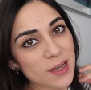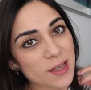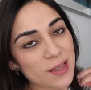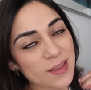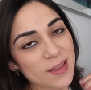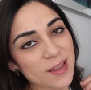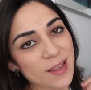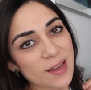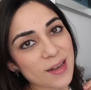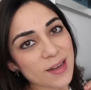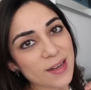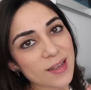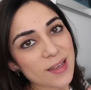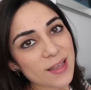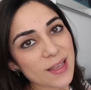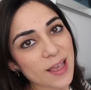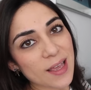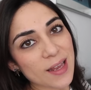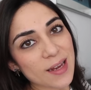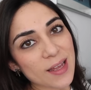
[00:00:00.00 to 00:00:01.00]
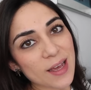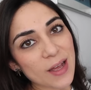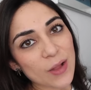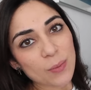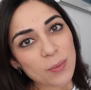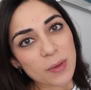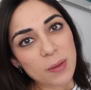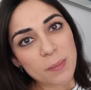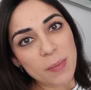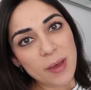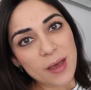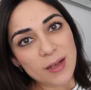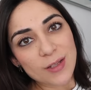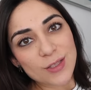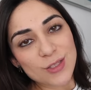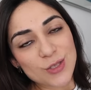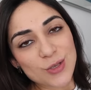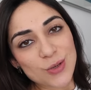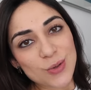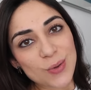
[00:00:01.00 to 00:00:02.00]
And then again, I'll be
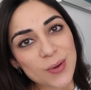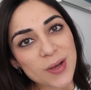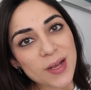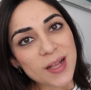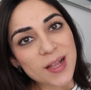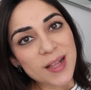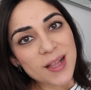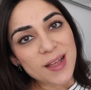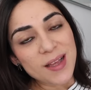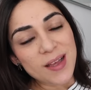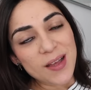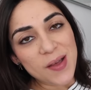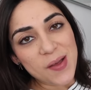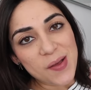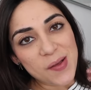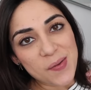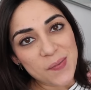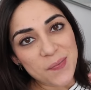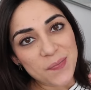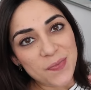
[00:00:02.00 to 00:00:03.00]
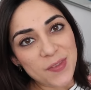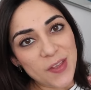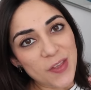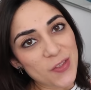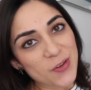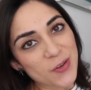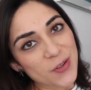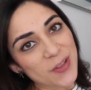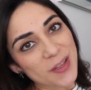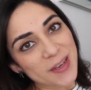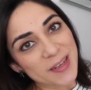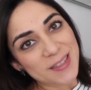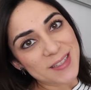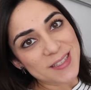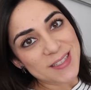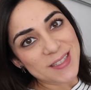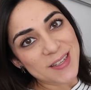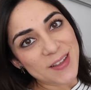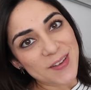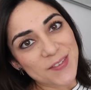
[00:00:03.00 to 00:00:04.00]
back to um, other
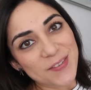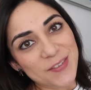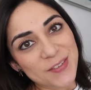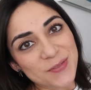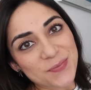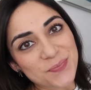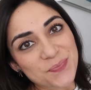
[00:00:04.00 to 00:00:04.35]
client stuff.